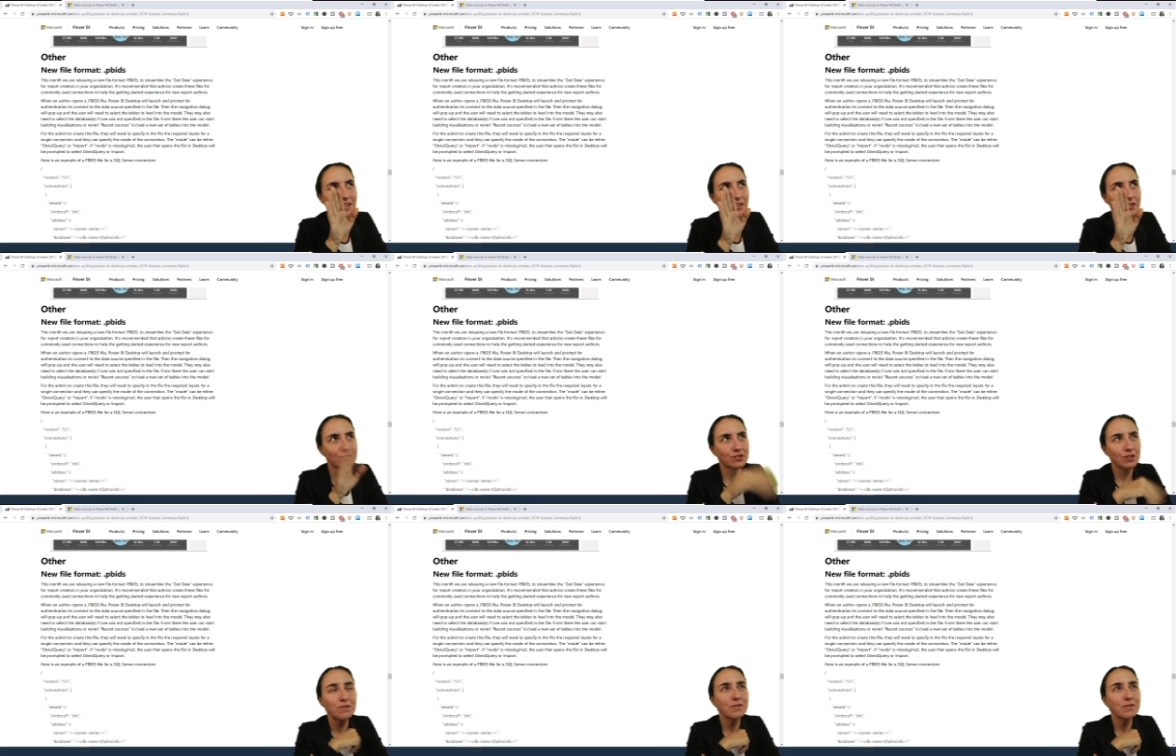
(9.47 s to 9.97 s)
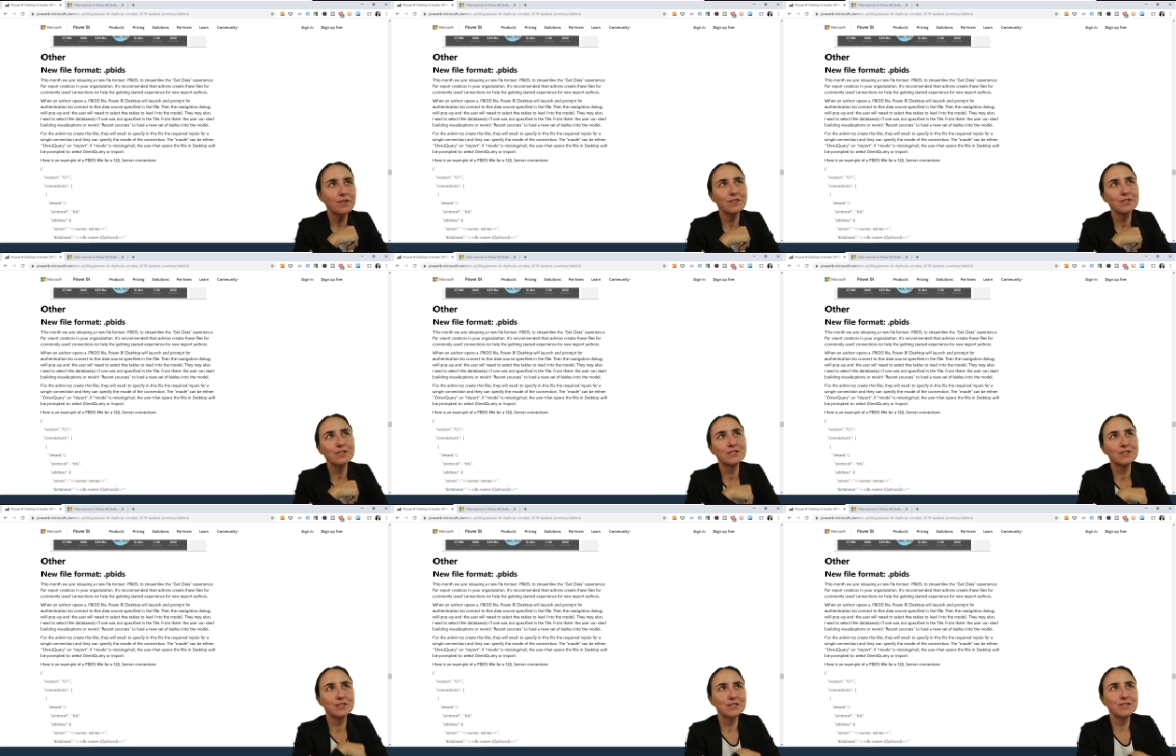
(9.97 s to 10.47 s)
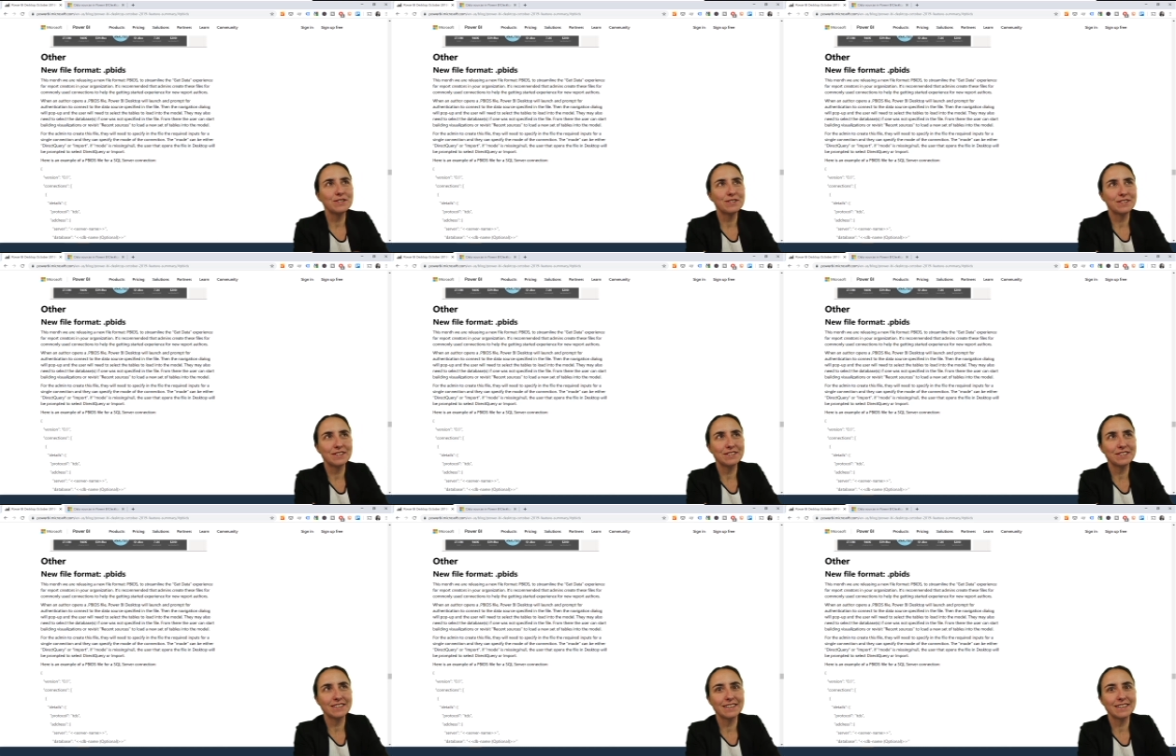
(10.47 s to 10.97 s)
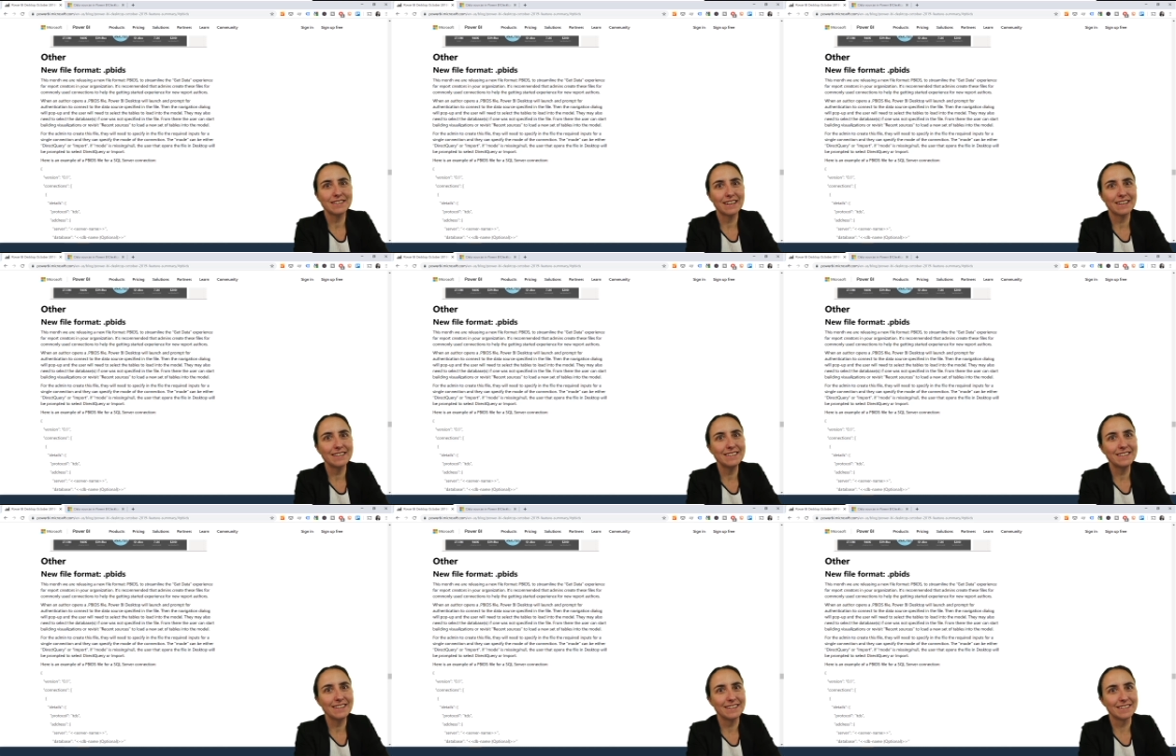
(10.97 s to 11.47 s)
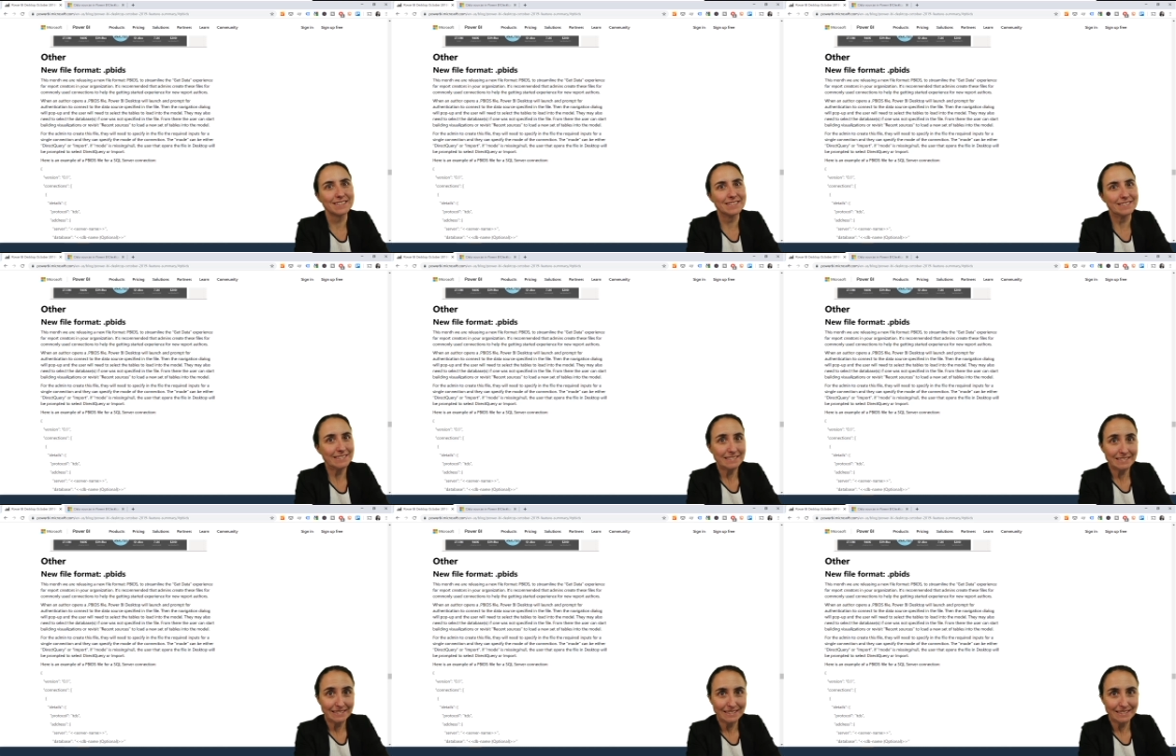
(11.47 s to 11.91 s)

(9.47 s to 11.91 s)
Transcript: October 2019.